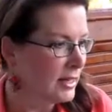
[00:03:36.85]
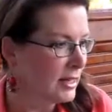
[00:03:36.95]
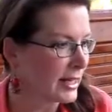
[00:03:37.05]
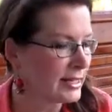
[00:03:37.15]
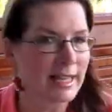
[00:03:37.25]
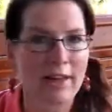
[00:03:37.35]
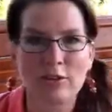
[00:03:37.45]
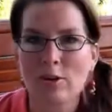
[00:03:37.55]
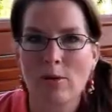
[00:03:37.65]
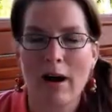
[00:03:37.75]
cleans
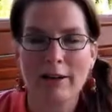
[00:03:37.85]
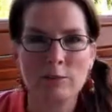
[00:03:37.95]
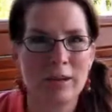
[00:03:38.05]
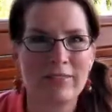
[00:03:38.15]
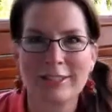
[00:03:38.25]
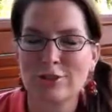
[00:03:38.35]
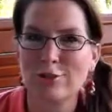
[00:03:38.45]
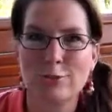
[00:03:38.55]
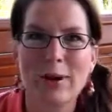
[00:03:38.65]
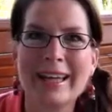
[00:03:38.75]
out the garage, one of his
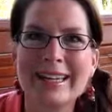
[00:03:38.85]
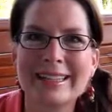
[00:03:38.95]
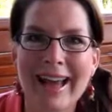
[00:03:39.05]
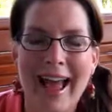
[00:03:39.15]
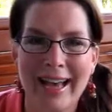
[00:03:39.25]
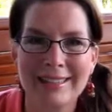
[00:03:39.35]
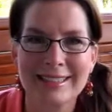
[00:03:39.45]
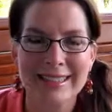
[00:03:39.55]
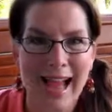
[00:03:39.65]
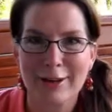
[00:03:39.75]
dreaded tasks,